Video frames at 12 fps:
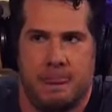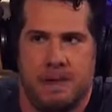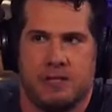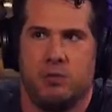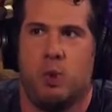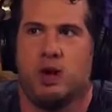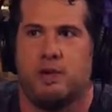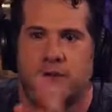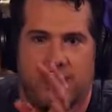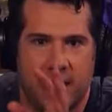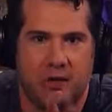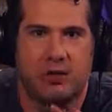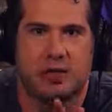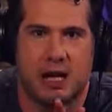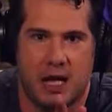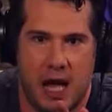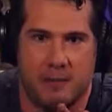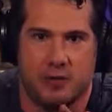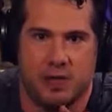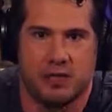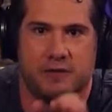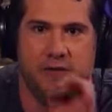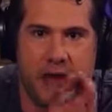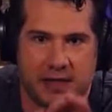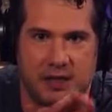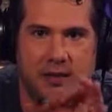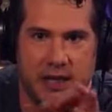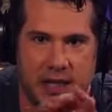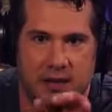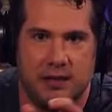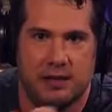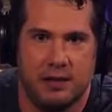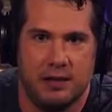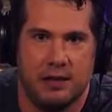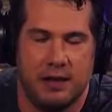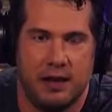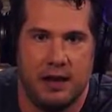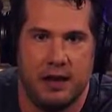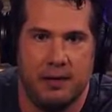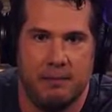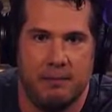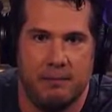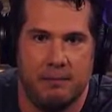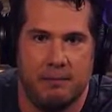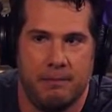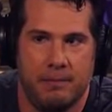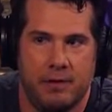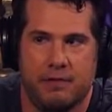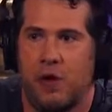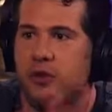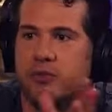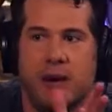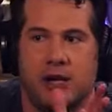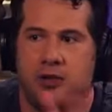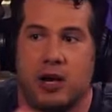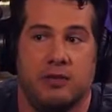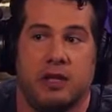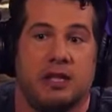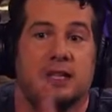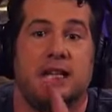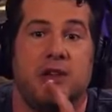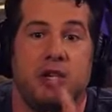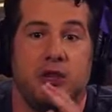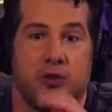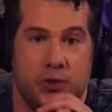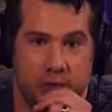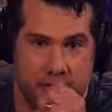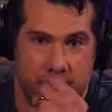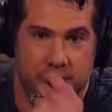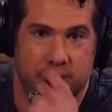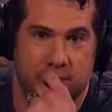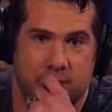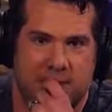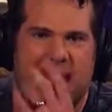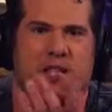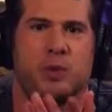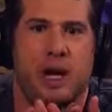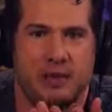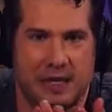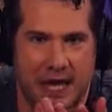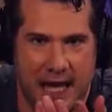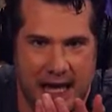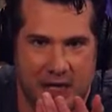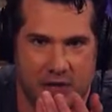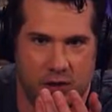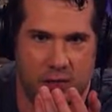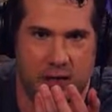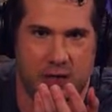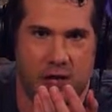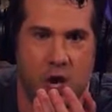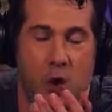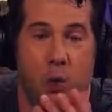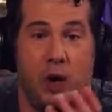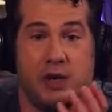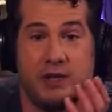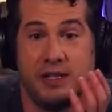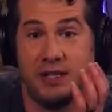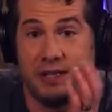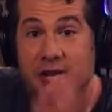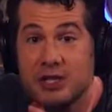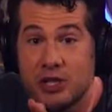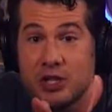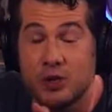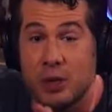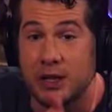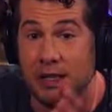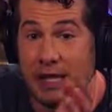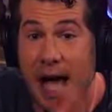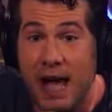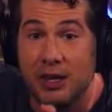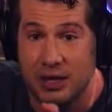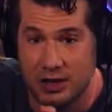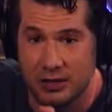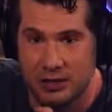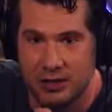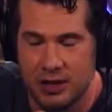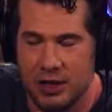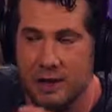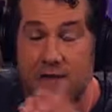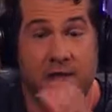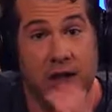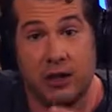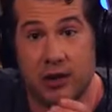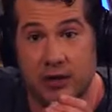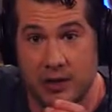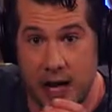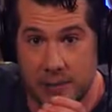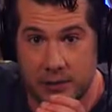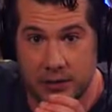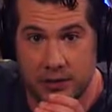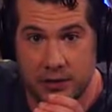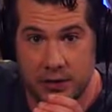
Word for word: See, one, the failure is not an option, is effectively uh, the false mantra of living your truth. That's why I think I hate it so much. Whereas the decision to acknowledge failure as an option,